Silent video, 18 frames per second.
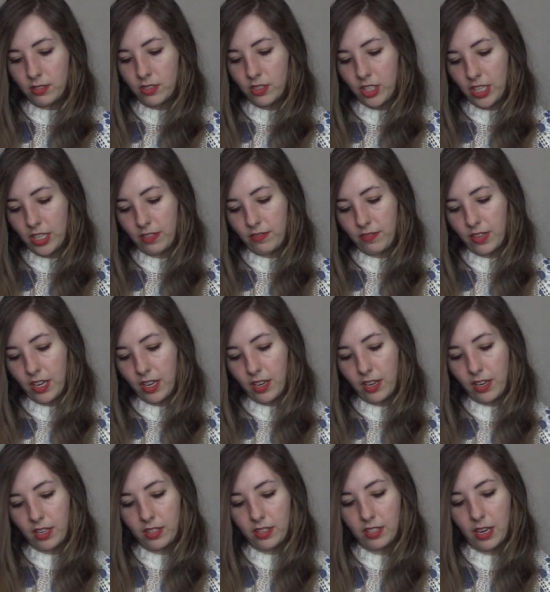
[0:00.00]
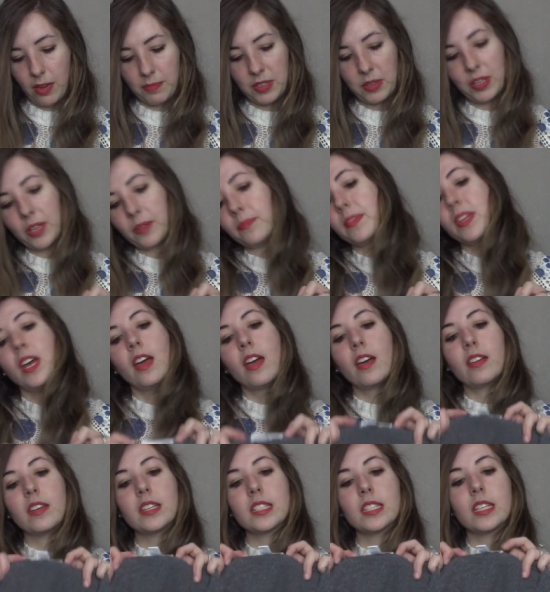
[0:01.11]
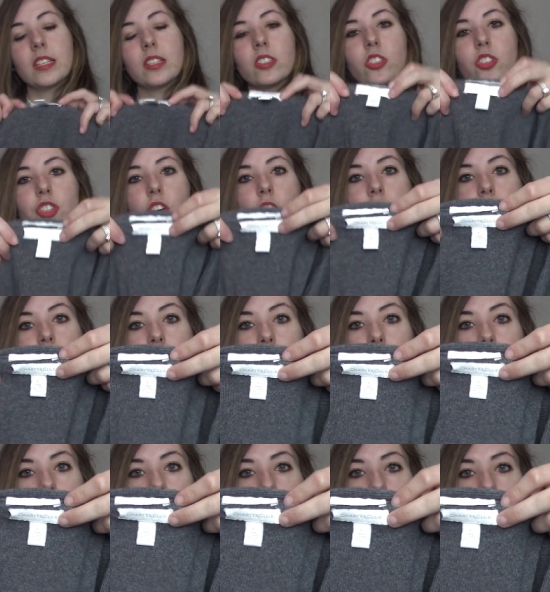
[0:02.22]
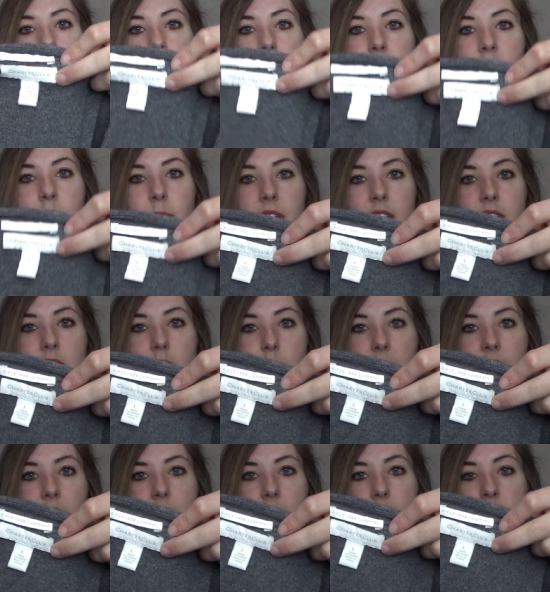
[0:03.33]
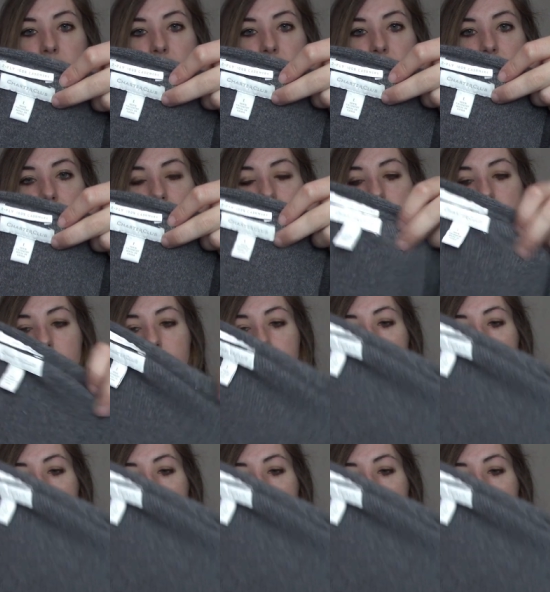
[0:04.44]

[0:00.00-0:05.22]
trying to find top there we go this is charter club i only picked this brand up if it is